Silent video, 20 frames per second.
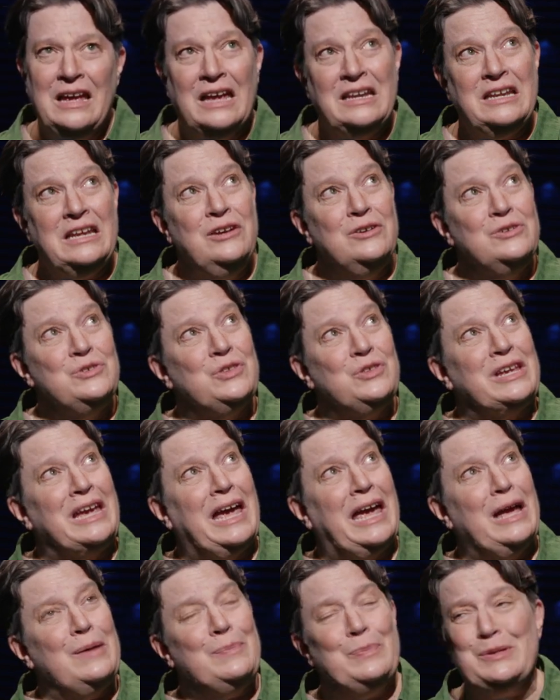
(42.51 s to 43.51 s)
And here's the
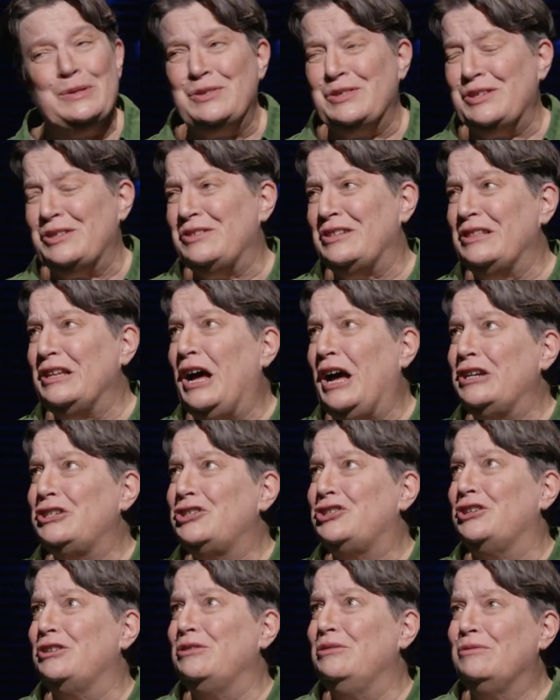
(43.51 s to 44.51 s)
campus, it's
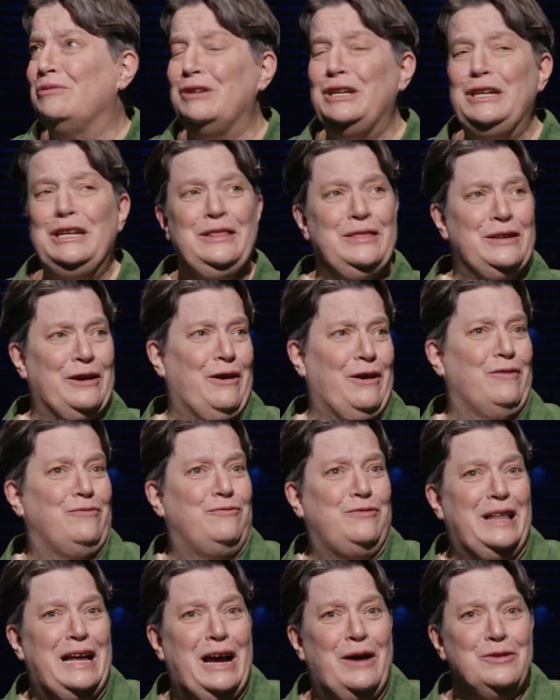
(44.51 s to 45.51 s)
lush and green, there are
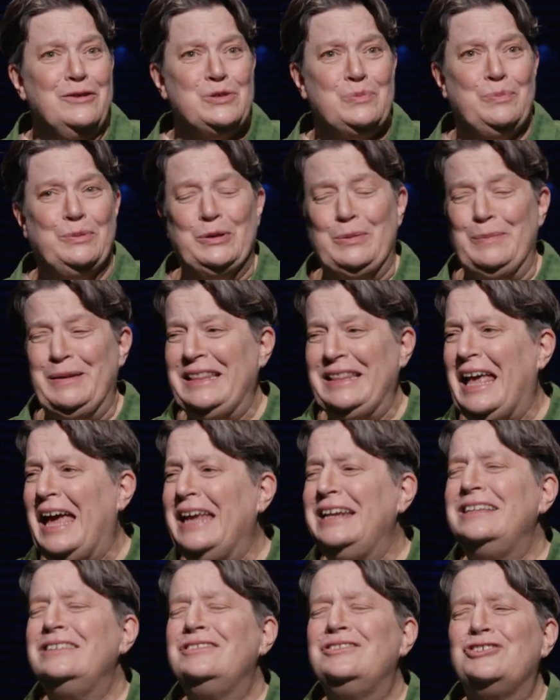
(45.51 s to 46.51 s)
flowers blooming.
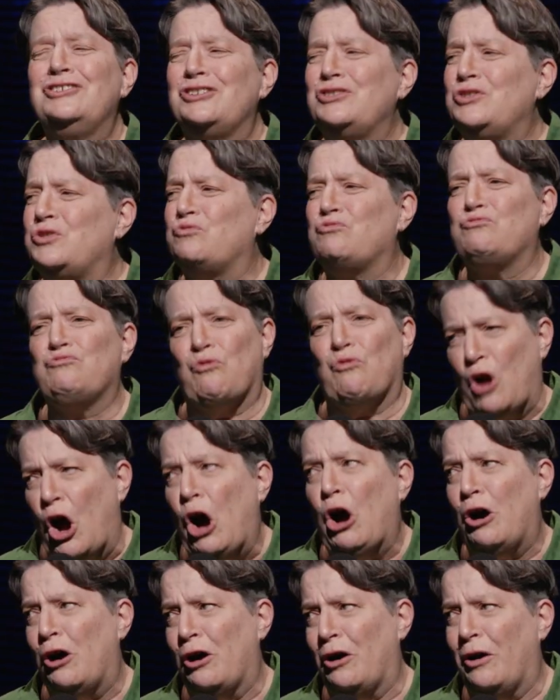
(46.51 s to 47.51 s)
That is just
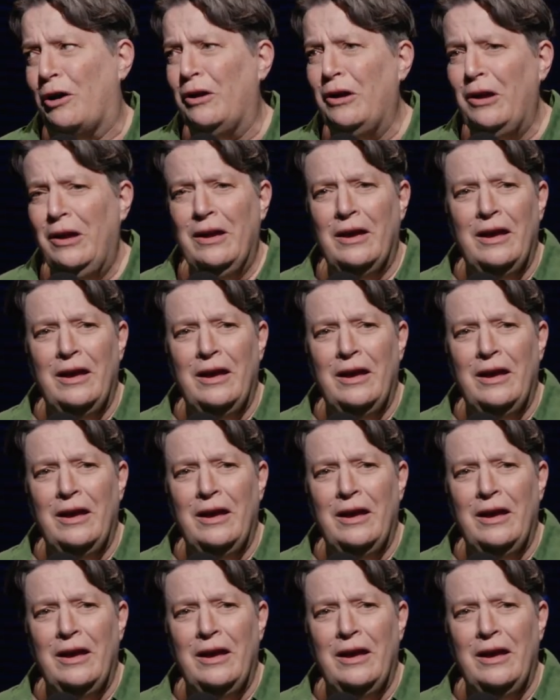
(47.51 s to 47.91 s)
wrong.